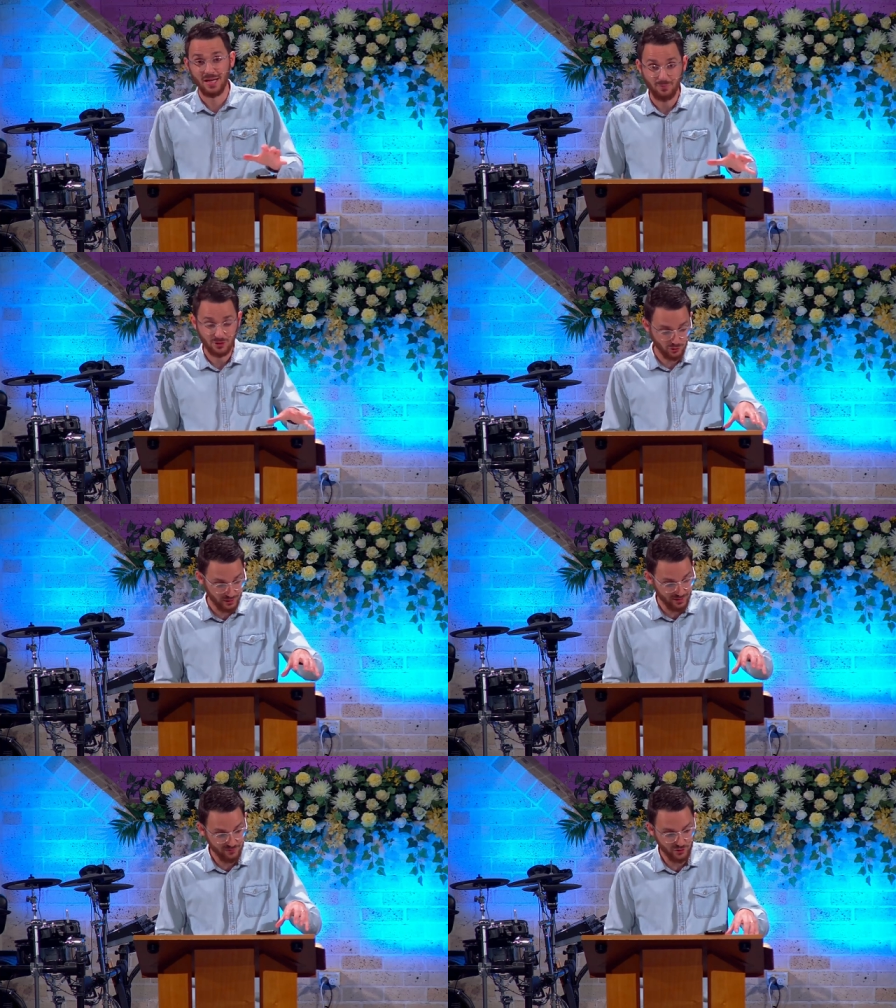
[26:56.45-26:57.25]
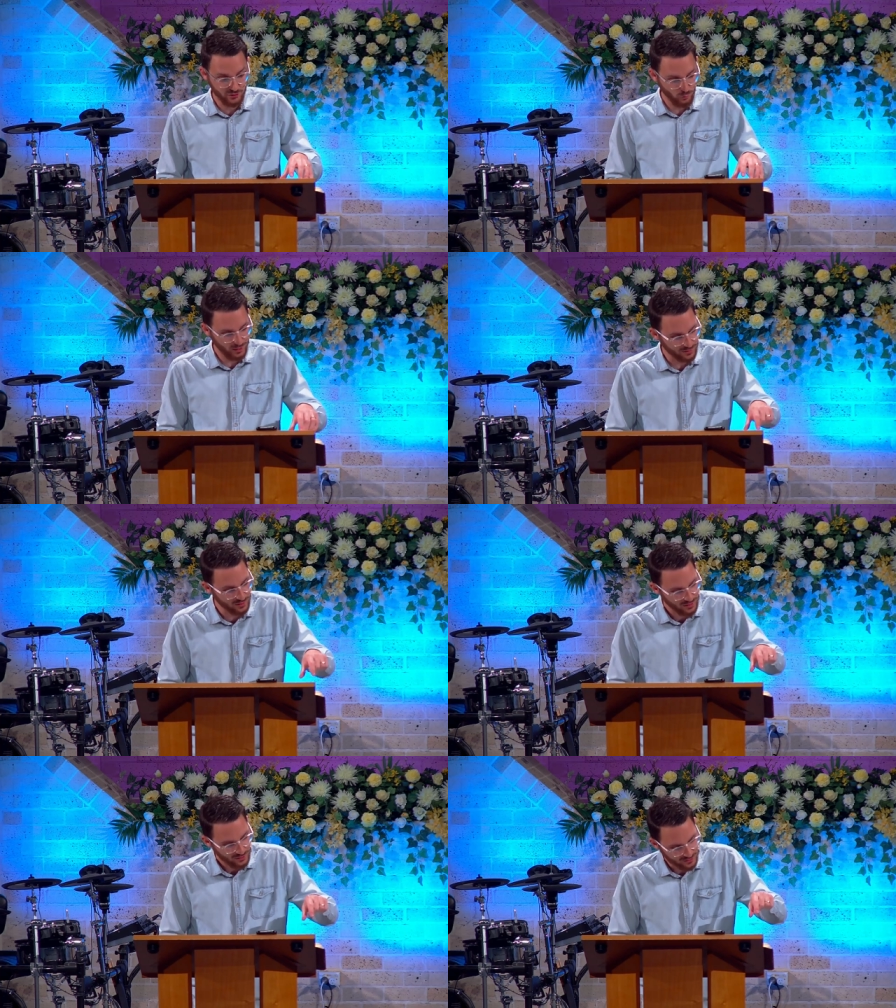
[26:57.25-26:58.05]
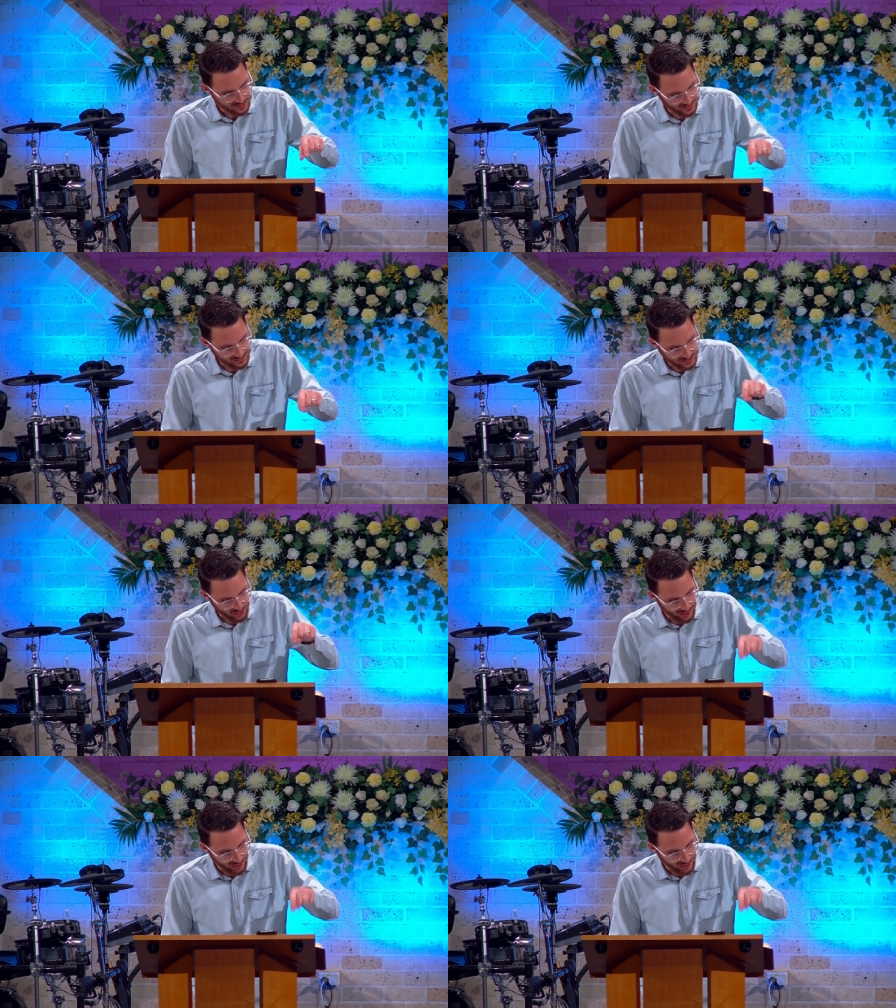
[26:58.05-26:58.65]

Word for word: And we saw that in verse 1, because then it says,